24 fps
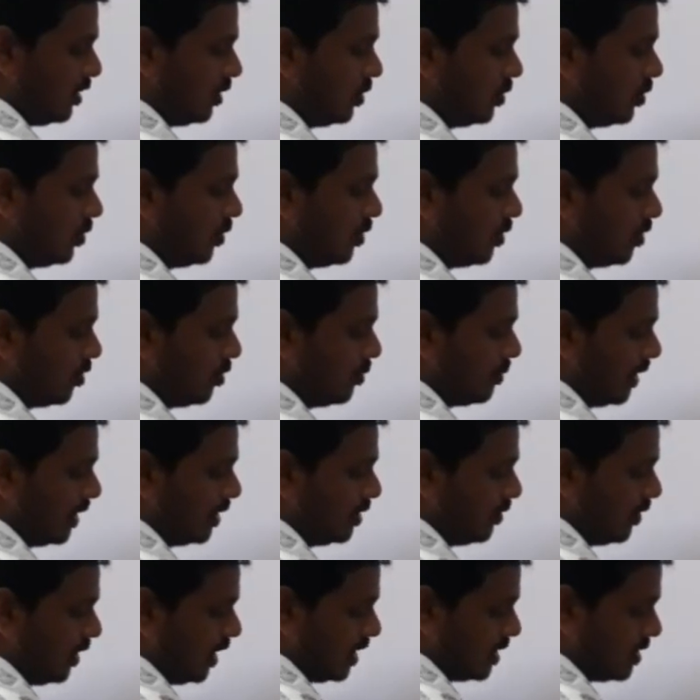Dou u by
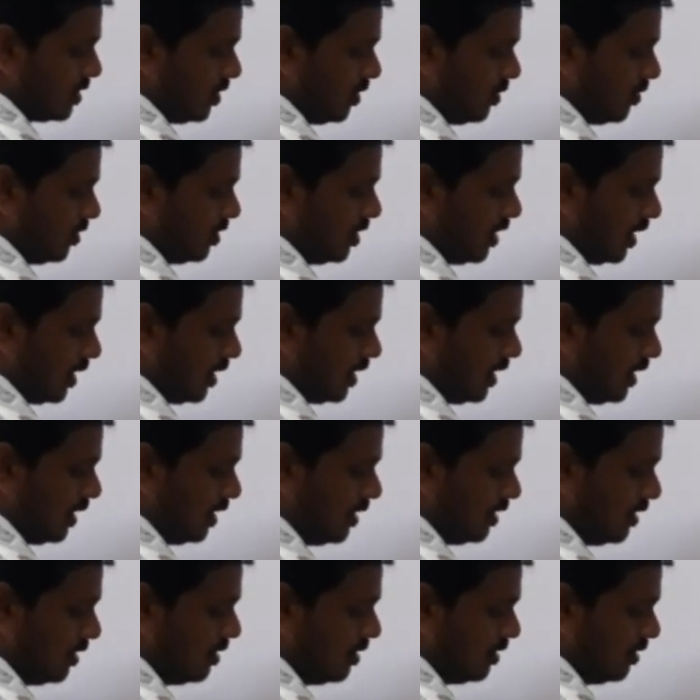dou x, you know that
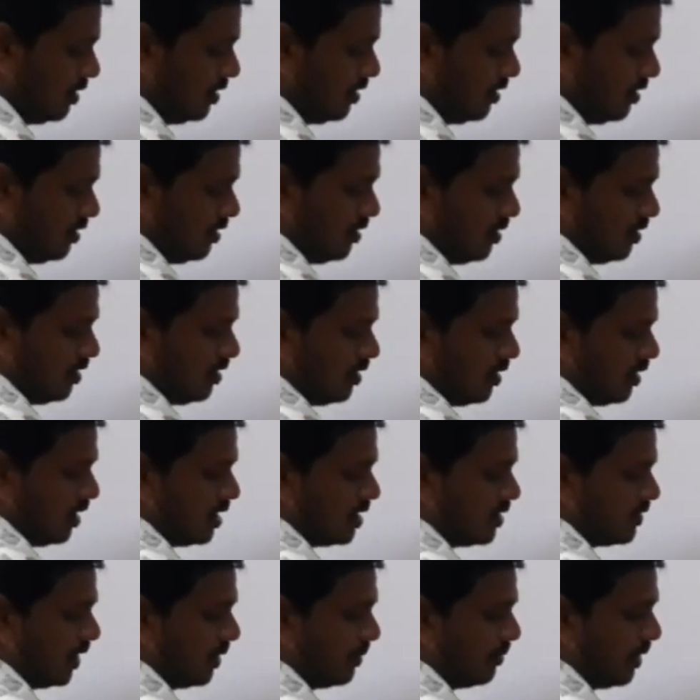
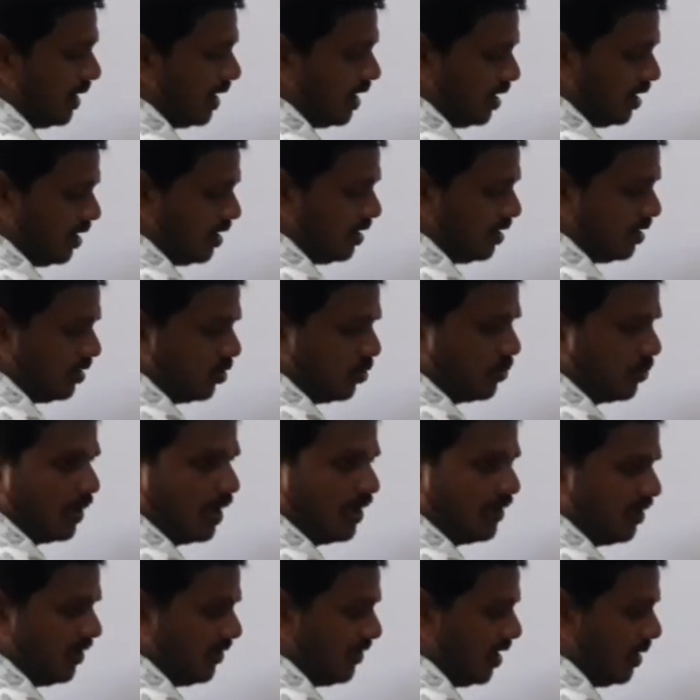is 1 by u
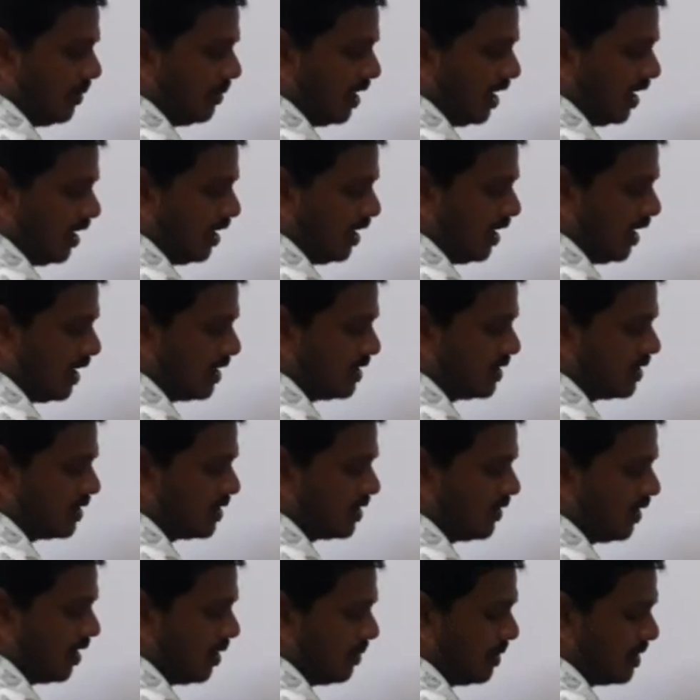by v formula, x
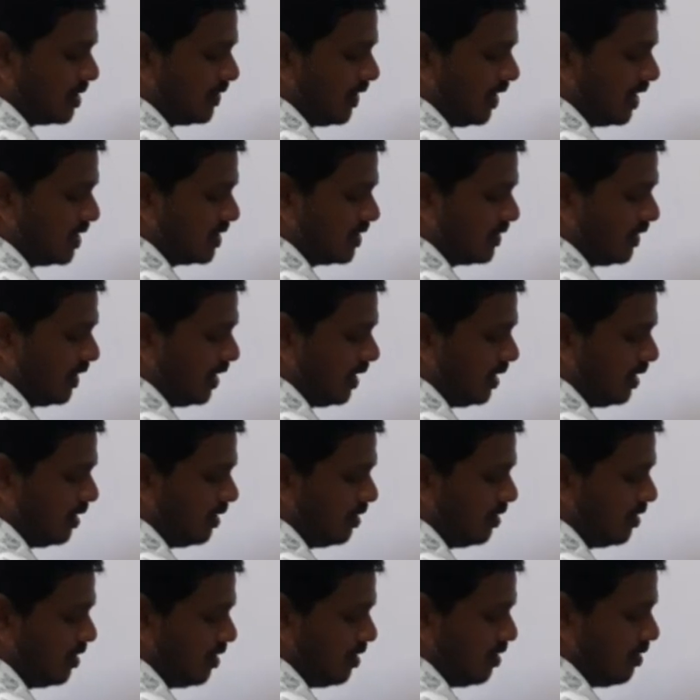square plus y square
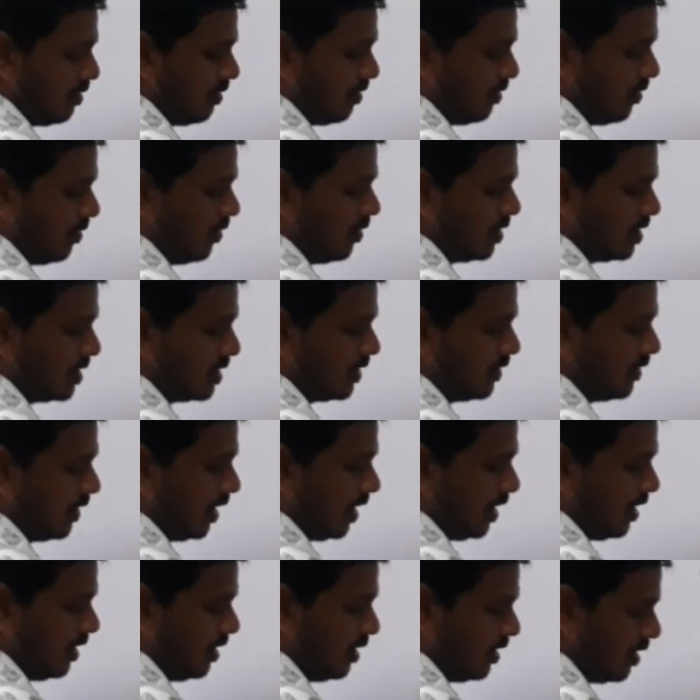whole
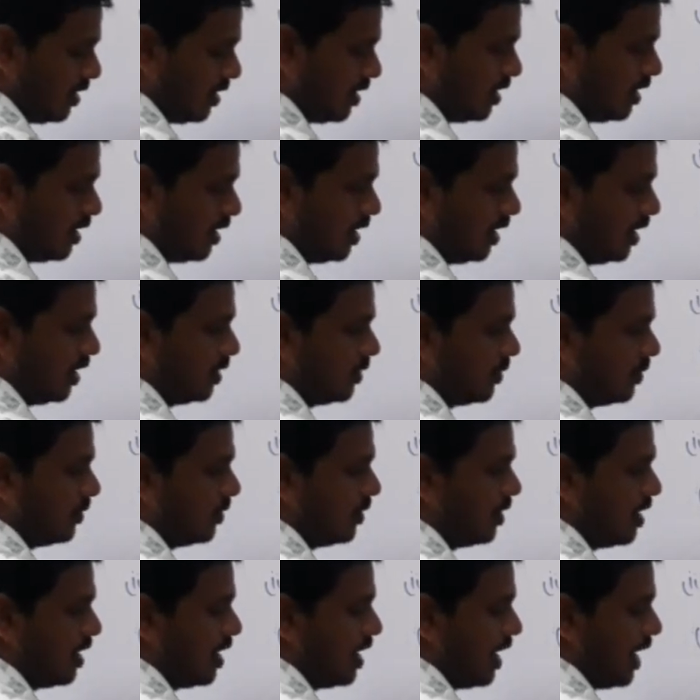square
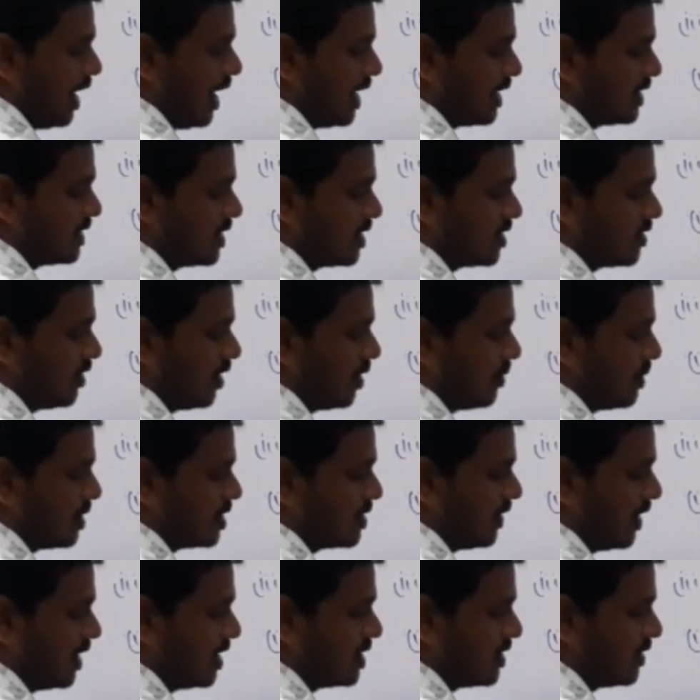into x square plus
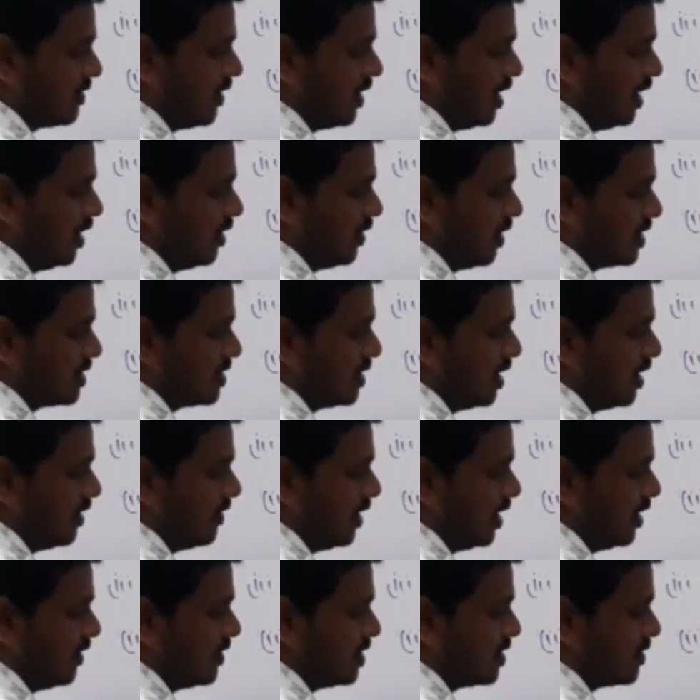y square into x
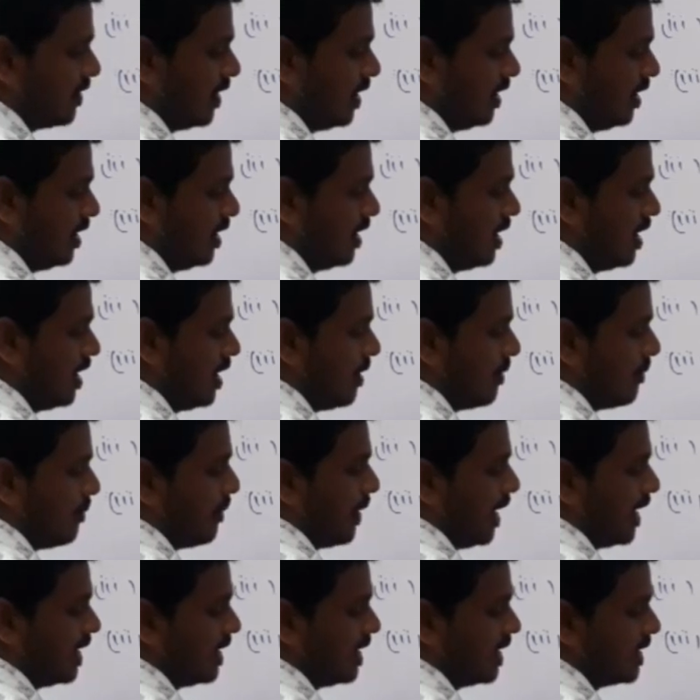derivative is 1
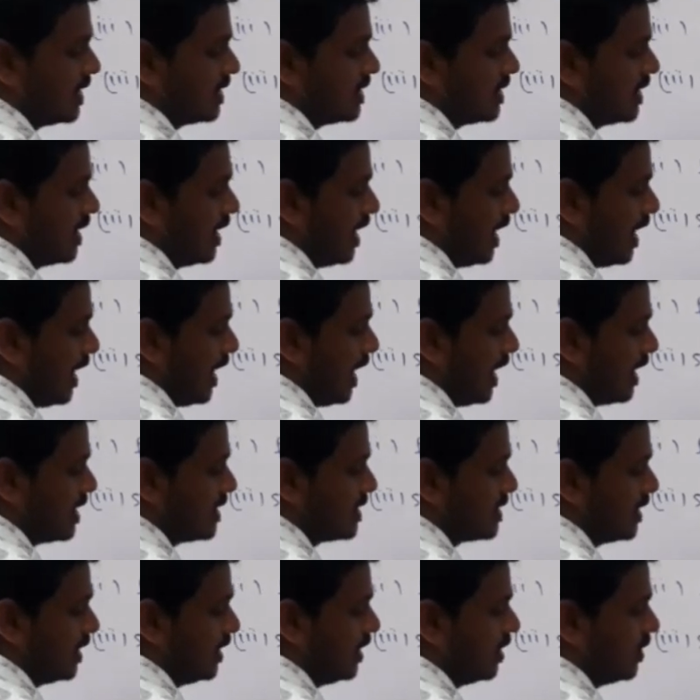minus
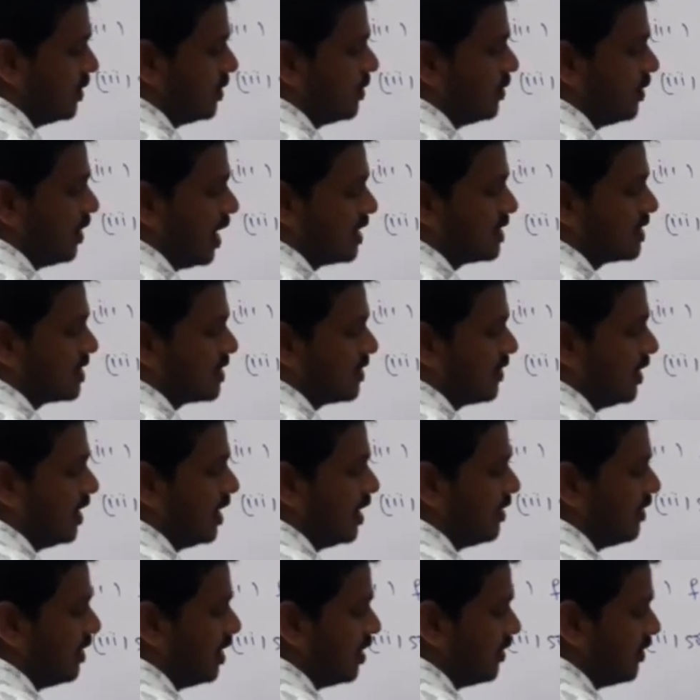x into x square
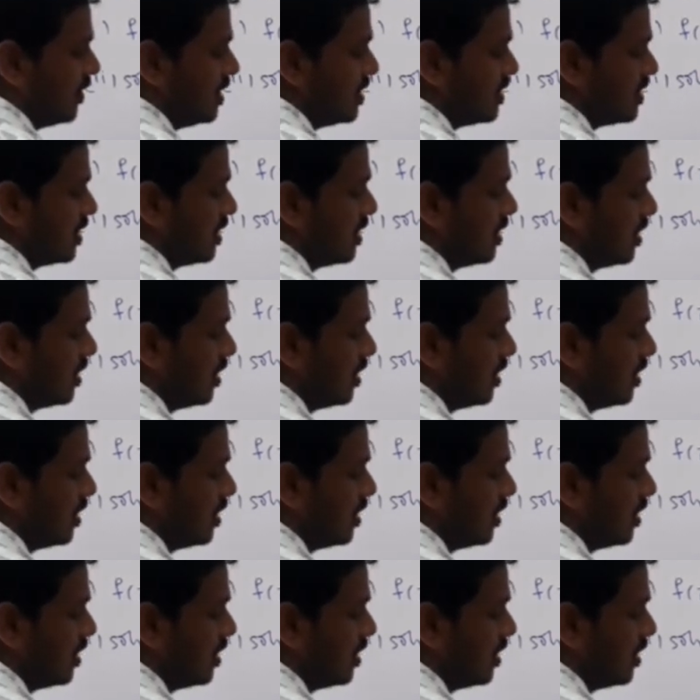derivative is